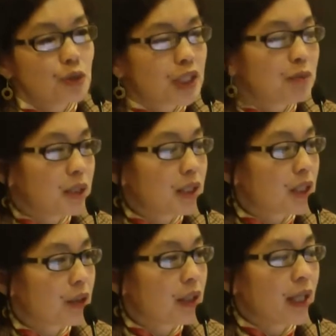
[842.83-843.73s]
US
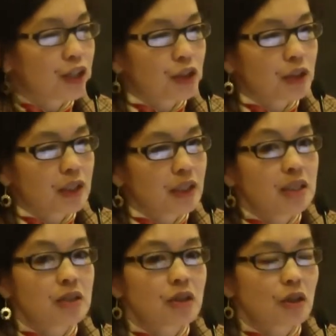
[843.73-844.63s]
military actually
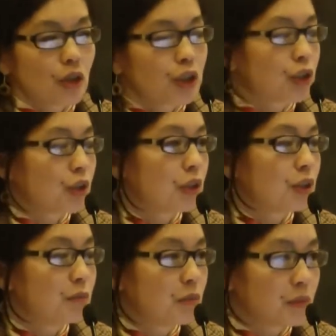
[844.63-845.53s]
is the larger
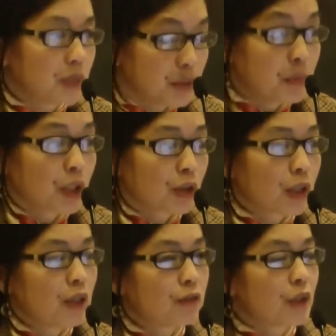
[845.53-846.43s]
emitter
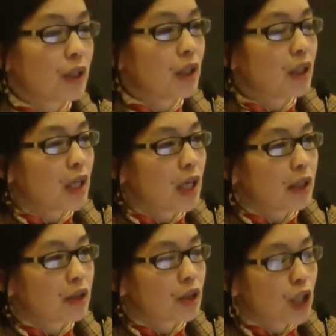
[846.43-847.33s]
of
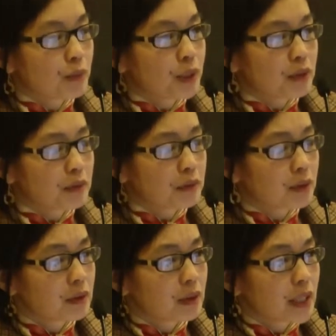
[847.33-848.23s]
carbon
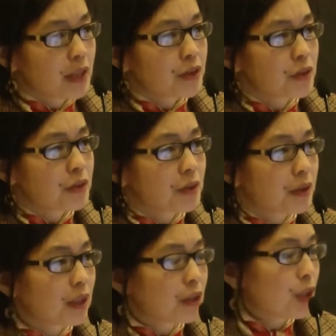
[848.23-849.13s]
gases
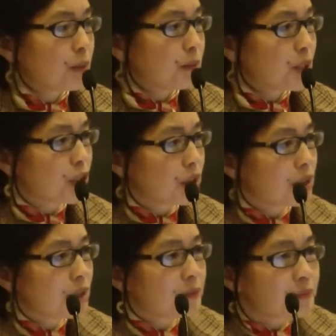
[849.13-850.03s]
and carbon emissions.